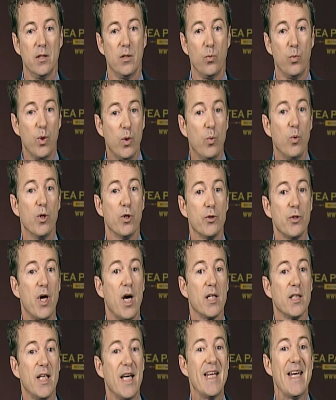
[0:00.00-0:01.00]
We will
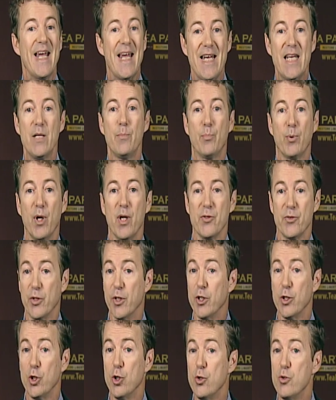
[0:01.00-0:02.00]
not let any
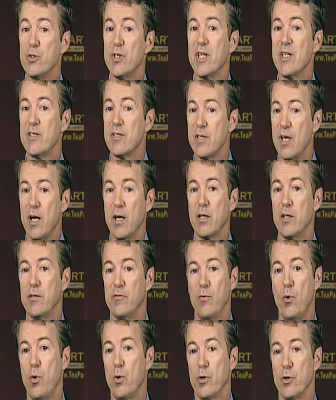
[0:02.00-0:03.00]
president use executive
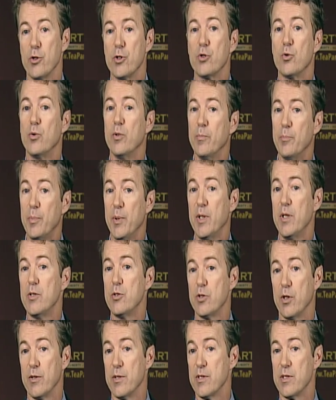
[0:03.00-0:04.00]
orders to
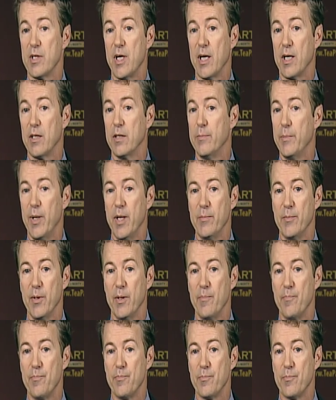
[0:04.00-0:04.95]
impinge on the Second Amendment.